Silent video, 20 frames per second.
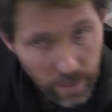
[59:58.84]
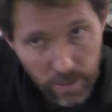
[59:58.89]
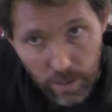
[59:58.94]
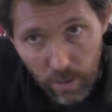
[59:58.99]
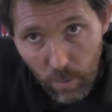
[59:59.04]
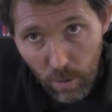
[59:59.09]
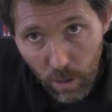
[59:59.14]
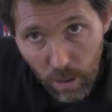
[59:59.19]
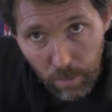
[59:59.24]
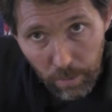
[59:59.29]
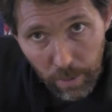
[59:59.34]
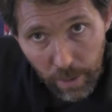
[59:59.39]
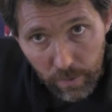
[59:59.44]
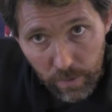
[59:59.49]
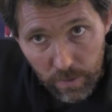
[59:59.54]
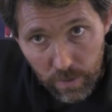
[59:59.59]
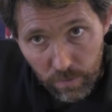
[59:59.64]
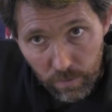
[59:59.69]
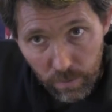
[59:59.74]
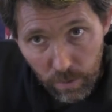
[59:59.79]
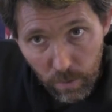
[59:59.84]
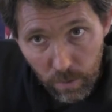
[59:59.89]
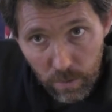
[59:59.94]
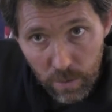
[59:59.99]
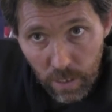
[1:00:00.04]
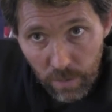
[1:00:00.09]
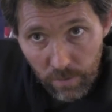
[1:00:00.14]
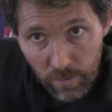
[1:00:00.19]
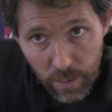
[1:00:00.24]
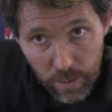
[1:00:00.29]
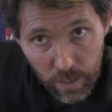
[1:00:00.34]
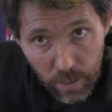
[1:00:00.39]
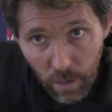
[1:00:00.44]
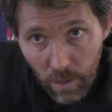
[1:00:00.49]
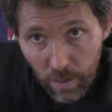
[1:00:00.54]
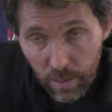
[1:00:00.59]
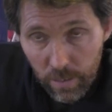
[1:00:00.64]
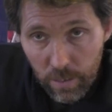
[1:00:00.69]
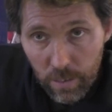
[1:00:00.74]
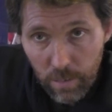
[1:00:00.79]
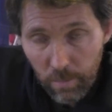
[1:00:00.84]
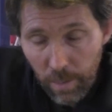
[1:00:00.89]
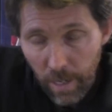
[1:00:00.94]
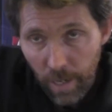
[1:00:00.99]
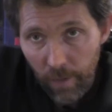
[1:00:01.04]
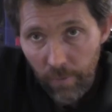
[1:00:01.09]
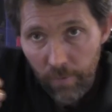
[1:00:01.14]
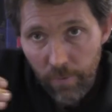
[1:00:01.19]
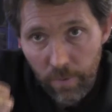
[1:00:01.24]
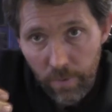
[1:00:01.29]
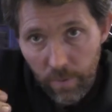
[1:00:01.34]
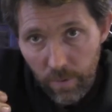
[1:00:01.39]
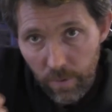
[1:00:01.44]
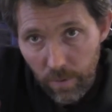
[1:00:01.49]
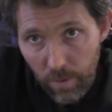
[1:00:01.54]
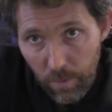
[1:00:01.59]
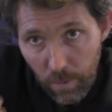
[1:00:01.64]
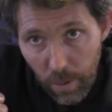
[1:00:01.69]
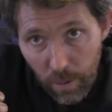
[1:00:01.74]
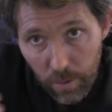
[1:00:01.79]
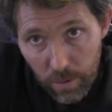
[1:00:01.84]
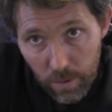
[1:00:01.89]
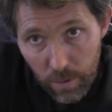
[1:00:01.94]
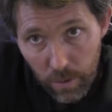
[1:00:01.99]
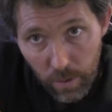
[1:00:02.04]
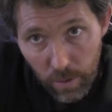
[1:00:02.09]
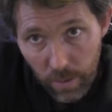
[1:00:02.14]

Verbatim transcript: as I rock it backwards and forwards, even the tiniest amount, the motor's